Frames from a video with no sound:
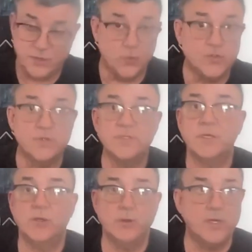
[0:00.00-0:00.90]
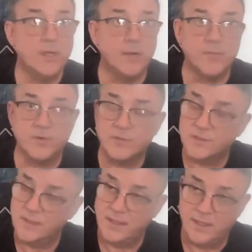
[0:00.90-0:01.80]
social security
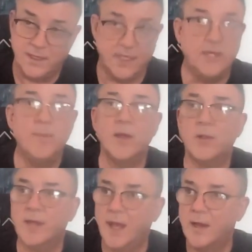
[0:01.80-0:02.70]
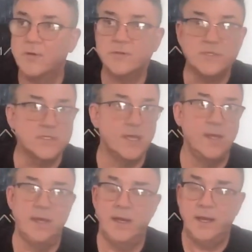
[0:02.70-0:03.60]
numbers, email
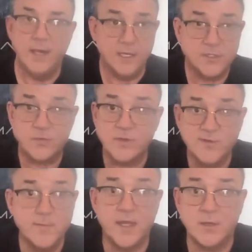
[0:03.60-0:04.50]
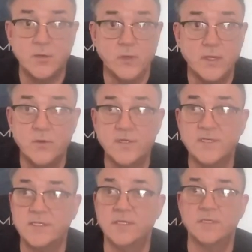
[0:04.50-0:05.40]
accounts, history of medical
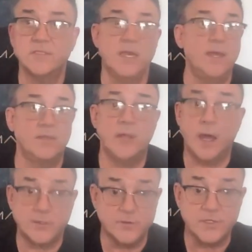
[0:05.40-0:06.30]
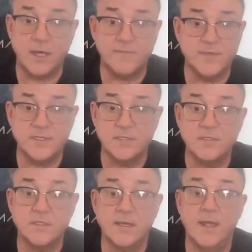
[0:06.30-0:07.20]
illnesses, doctor's
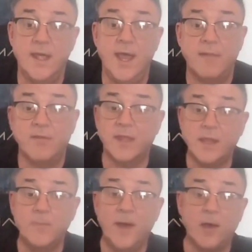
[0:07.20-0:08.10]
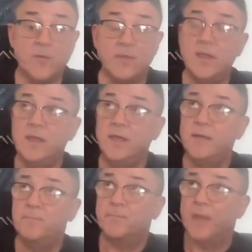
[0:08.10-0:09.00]
offices. Think about
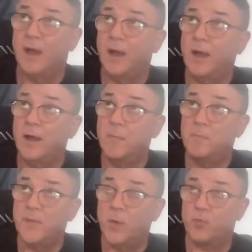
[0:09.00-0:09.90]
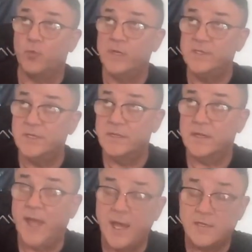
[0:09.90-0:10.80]
the um,
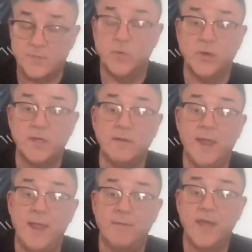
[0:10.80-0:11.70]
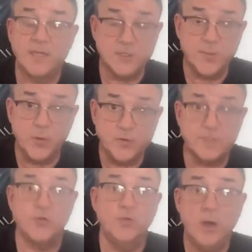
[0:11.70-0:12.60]
recent exploit that
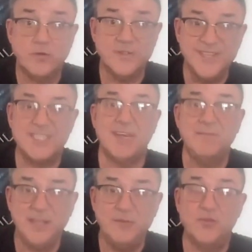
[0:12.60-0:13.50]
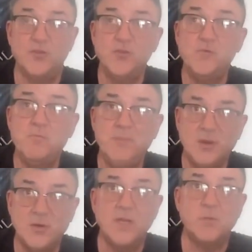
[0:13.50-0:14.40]
exposed 272
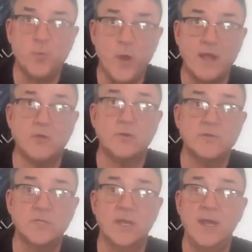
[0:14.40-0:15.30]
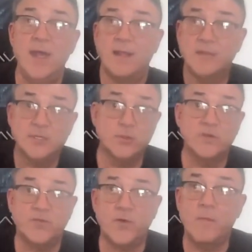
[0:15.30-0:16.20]
million records.
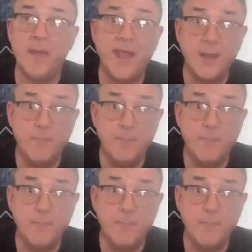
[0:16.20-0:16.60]
This was from